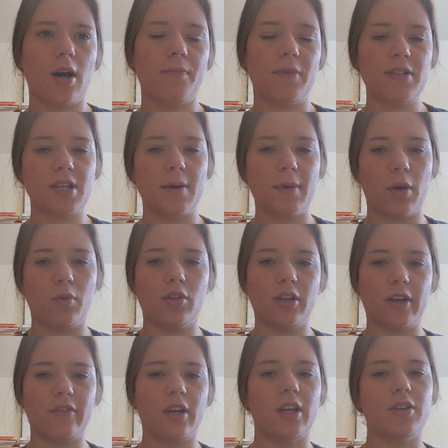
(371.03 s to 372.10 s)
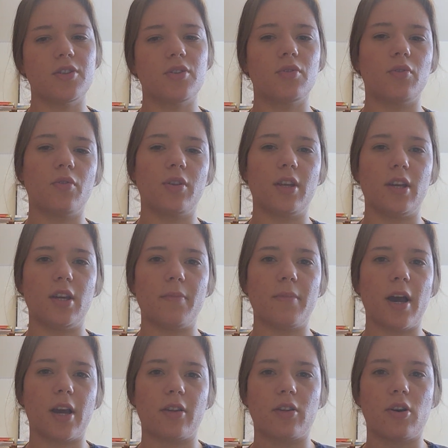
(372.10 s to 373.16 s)
This time I will give it into the
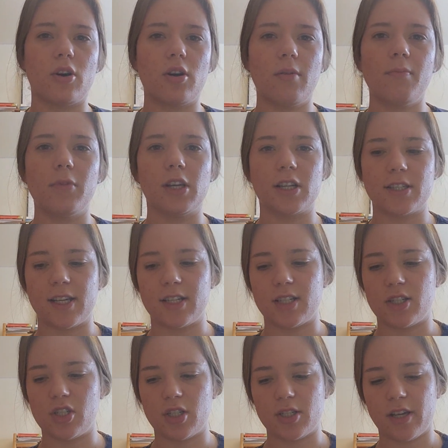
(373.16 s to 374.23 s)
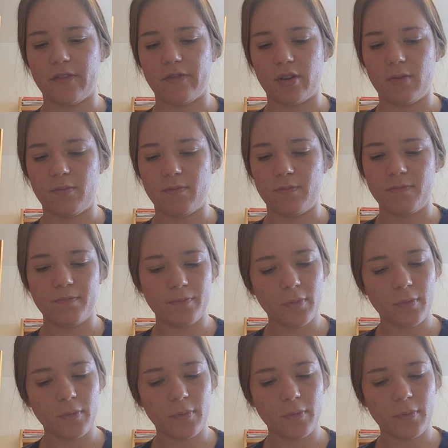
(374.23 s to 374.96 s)
back of the arm because I did just give him